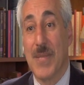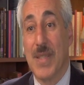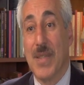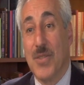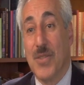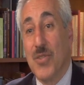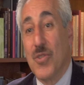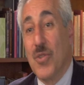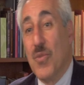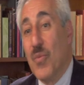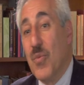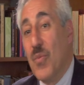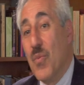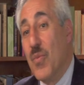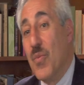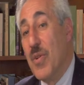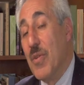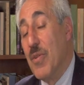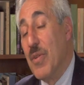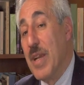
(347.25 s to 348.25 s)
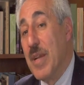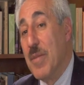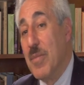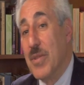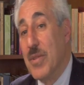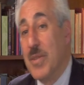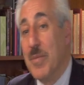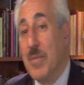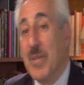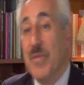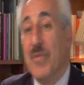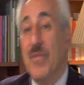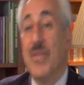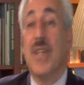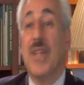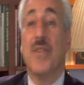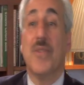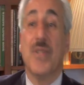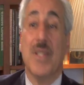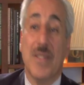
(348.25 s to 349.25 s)
So we were able to be
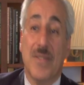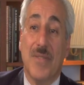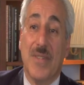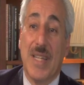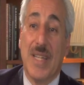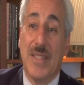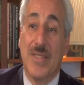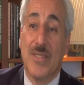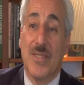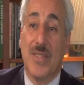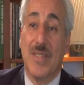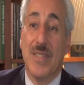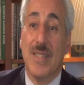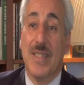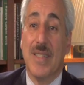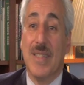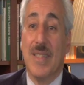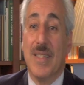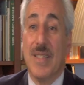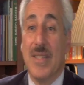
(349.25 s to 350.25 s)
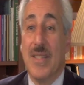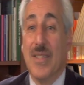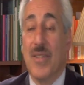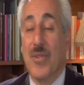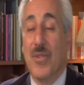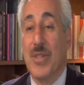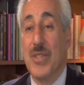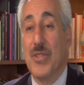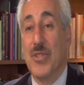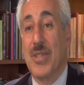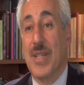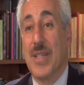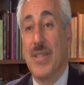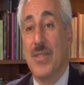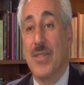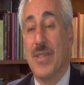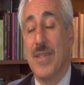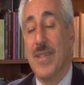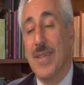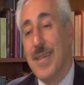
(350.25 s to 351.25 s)
very advanced in our education.